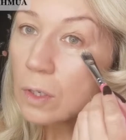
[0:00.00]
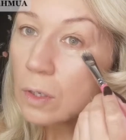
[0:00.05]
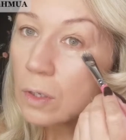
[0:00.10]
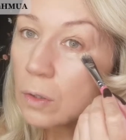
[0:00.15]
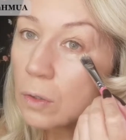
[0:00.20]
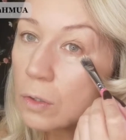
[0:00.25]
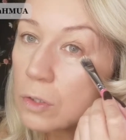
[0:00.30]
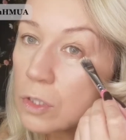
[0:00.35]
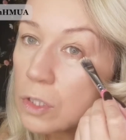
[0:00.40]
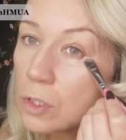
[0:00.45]
you
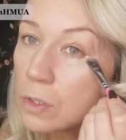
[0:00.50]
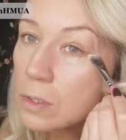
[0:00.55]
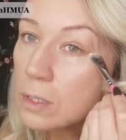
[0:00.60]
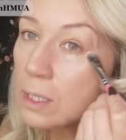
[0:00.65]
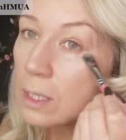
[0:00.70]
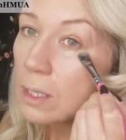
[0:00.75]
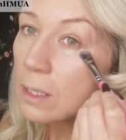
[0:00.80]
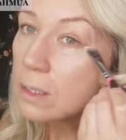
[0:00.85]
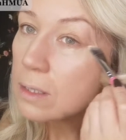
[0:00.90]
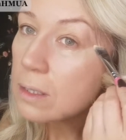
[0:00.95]
could use
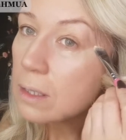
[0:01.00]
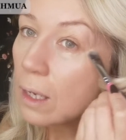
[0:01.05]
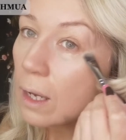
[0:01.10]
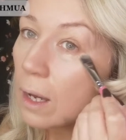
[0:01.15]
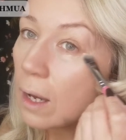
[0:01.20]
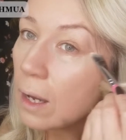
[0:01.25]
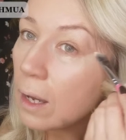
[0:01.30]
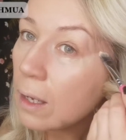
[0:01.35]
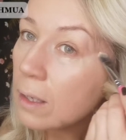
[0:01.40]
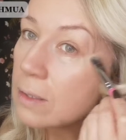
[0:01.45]
this
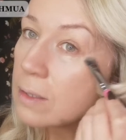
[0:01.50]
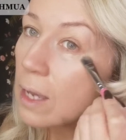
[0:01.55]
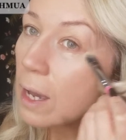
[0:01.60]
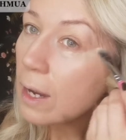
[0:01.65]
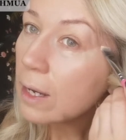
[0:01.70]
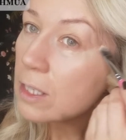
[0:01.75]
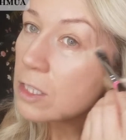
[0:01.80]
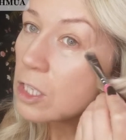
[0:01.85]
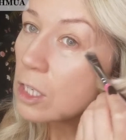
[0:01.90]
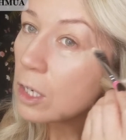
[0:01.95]
as
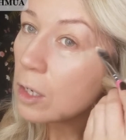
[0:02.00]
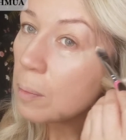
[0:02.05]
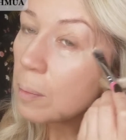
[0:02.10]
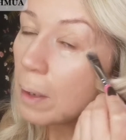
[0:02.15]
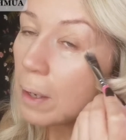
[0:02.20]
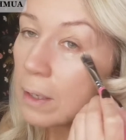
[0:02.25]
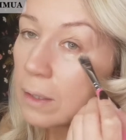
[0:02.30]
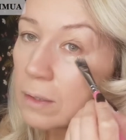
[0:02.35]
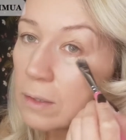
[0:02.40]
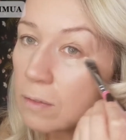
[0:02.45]
eyeshadow
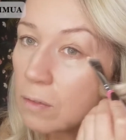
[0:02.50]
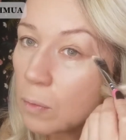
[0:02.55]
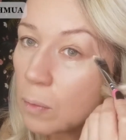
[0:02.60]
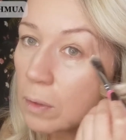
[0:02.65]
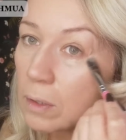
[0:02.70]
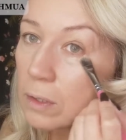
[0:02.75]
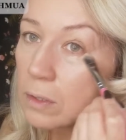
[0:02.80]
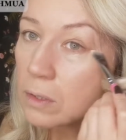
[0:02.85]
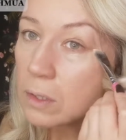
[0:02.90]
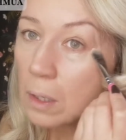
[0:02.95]
base if you
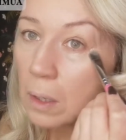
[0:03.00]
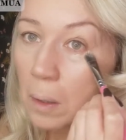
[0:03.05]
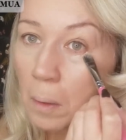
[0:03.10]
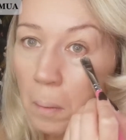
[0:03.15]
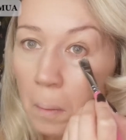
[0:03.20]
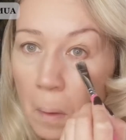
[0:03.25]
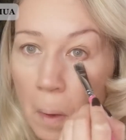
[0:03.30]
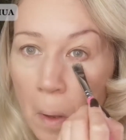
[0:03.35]
wanted to.